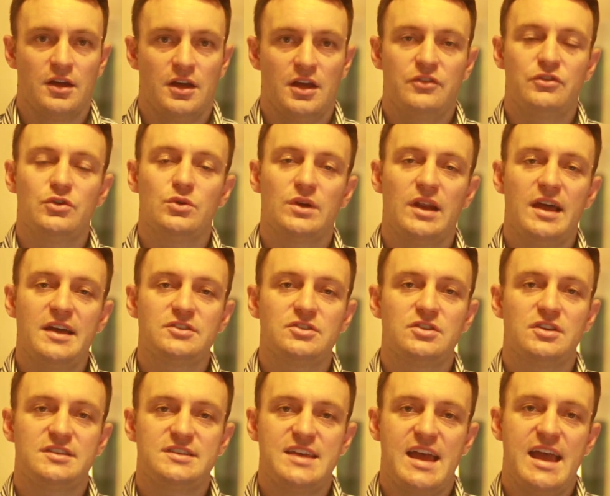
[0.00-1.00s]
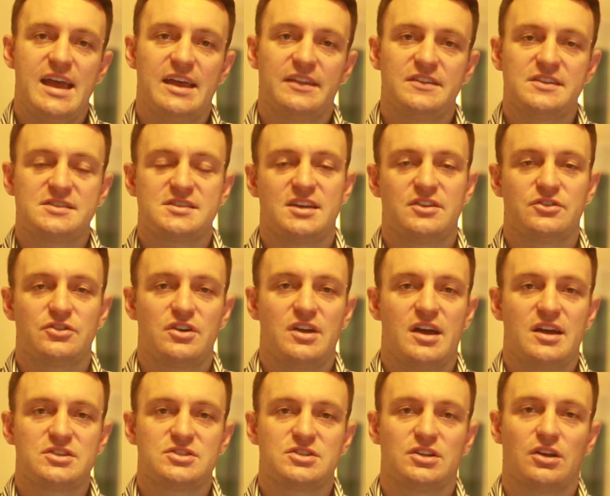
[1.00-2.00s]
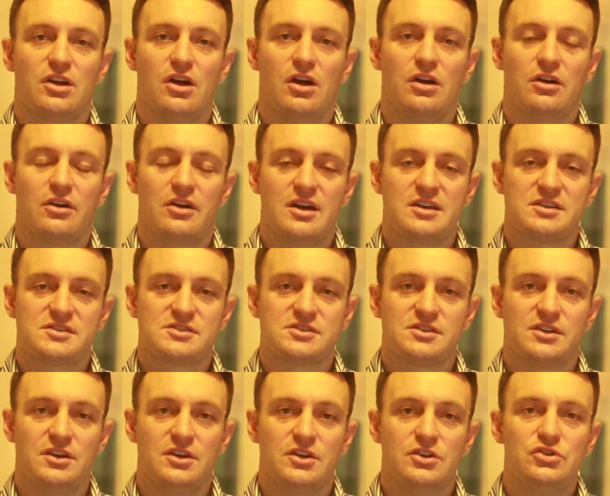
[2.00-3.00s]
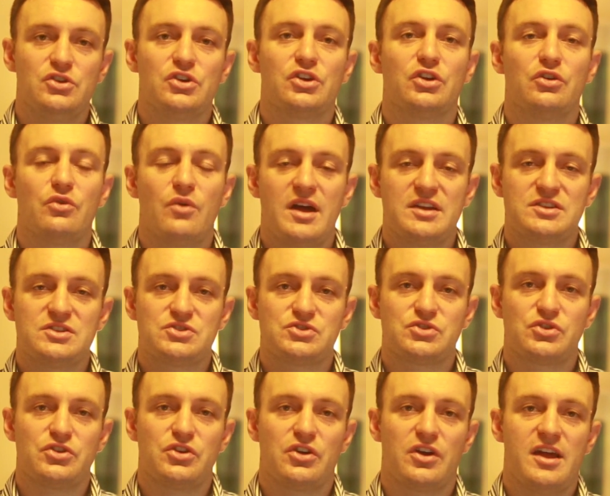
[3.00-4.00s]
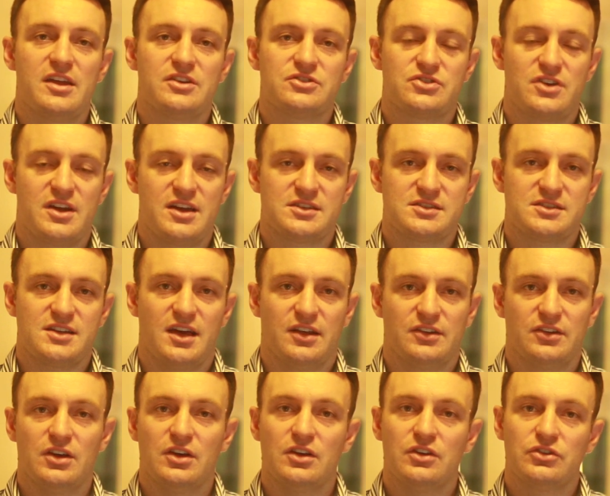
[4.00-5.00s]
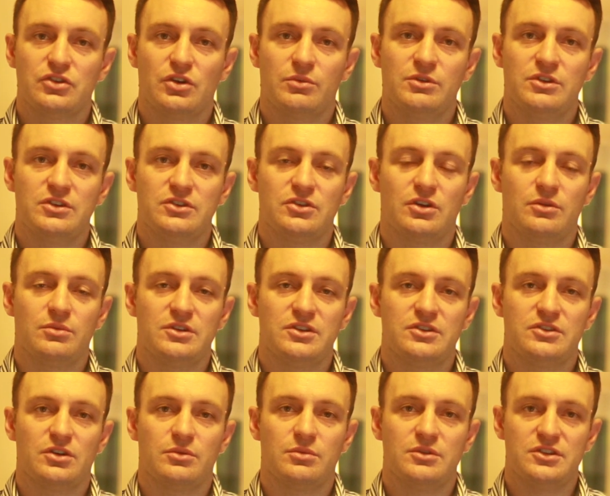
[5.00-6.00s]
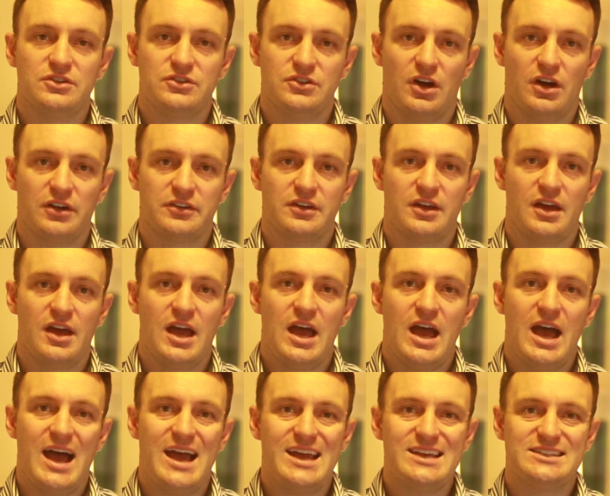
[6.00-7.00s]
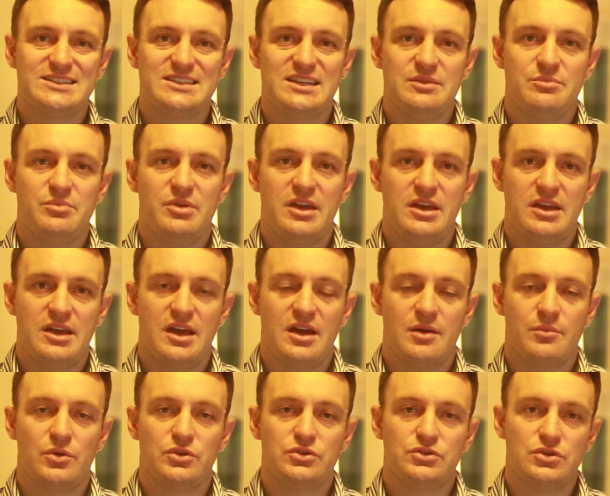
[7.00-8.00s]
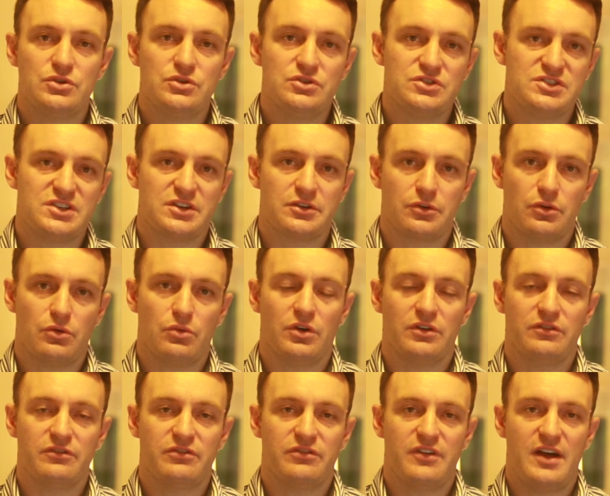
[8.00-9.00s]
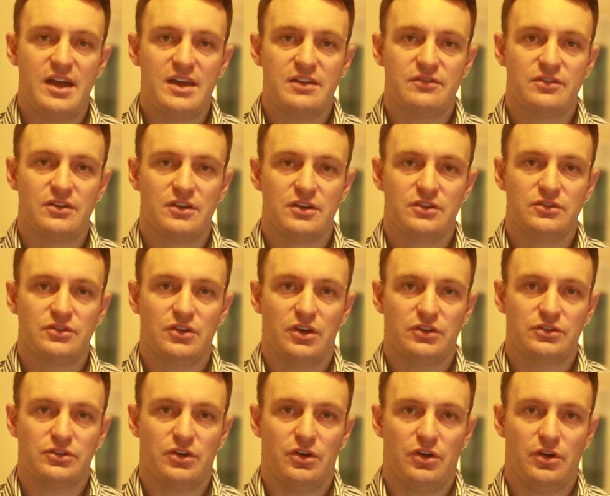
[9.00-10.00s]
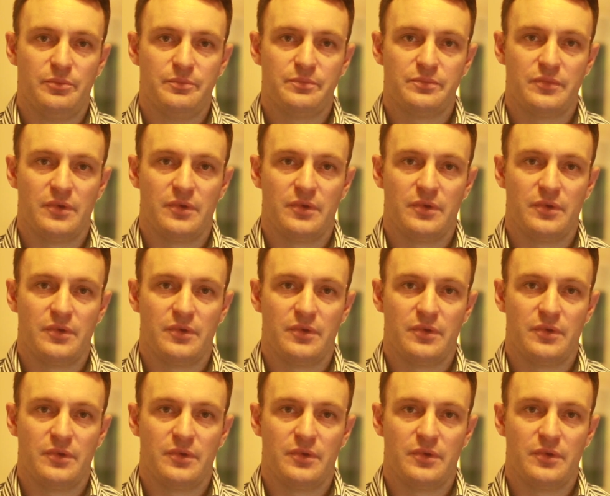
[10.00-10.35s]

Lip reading: If you would like to attend this international congress, you can register your interest at www.icpm2015.com.